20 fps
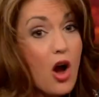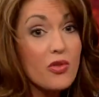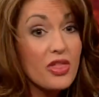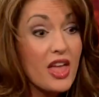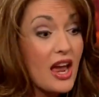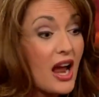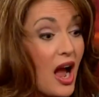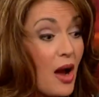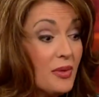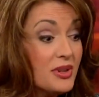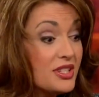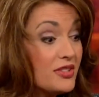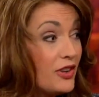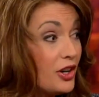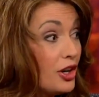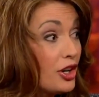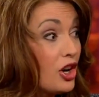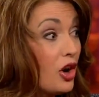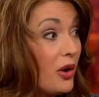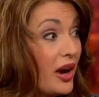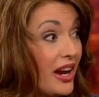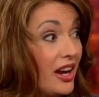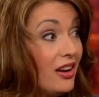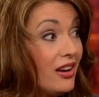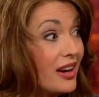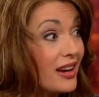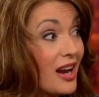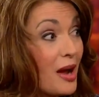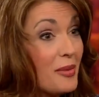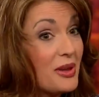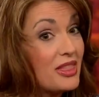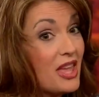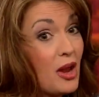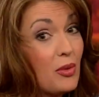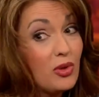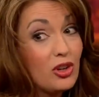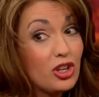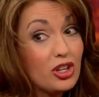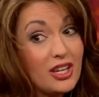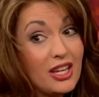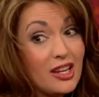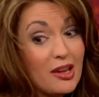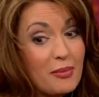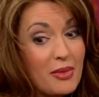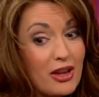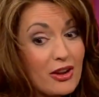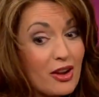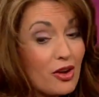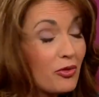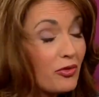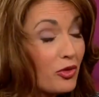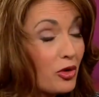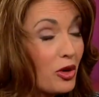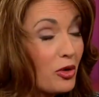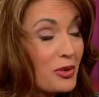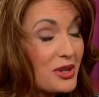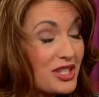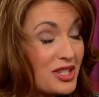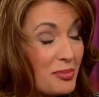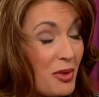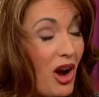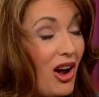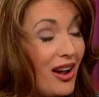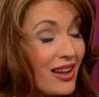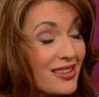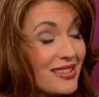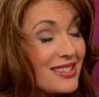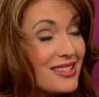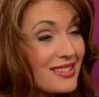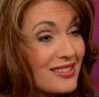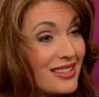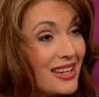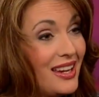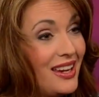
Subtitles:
Oh, I was very coherent. I mean, they were looking at me for a response.